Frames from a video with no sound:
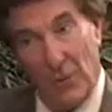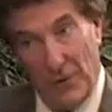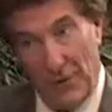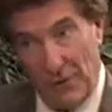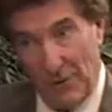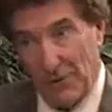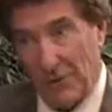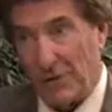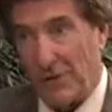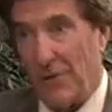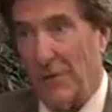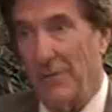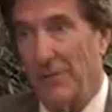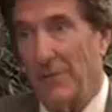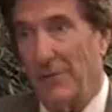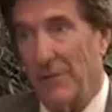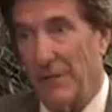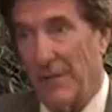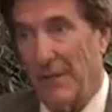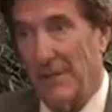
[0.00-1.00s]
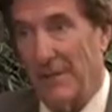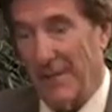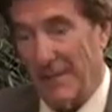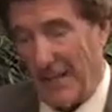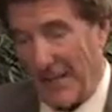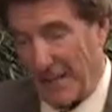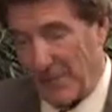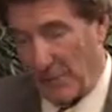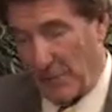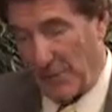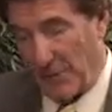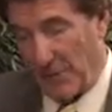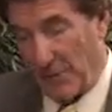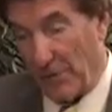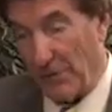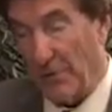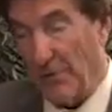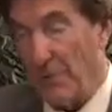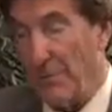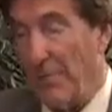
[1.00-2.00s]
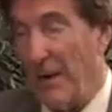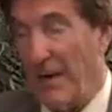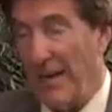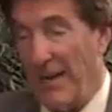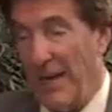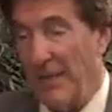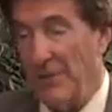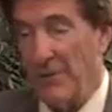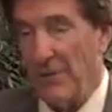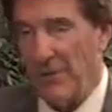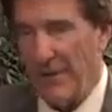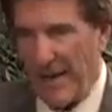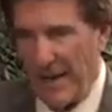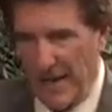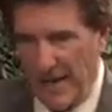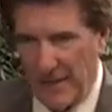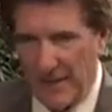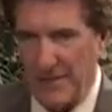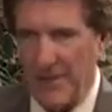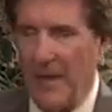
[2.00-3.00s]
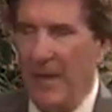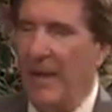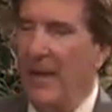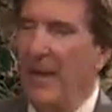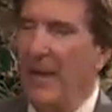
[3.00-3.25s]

what your service is, and that's what Nurtured by Nature is.